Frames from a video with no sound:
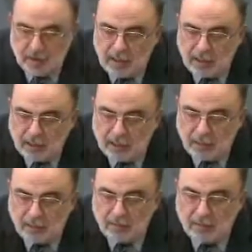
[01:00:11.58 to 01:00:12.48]
Now,
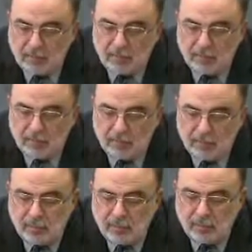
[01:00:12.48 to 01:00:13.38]

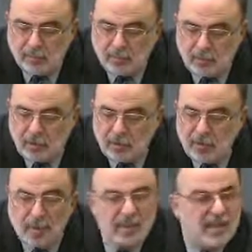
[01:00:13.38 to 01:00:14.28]
Don
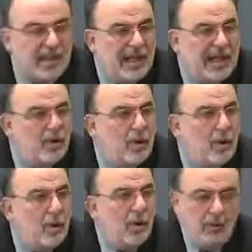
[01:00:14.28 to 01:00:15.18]
Quixote is an
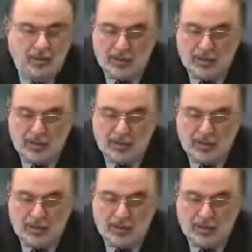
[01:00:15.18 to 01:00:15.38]
outlaw,